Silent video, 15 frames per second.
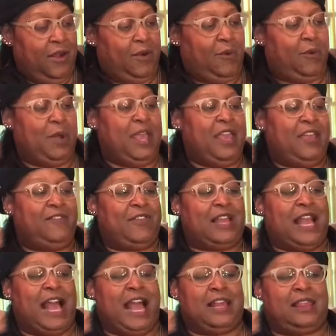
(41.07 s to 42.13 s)
We've
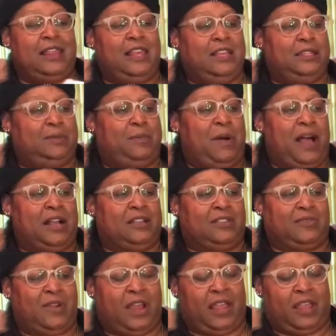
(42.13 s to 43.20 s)
got this box
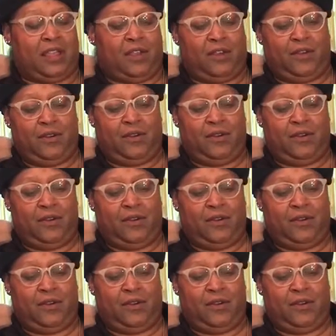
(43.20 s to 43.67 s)
right here.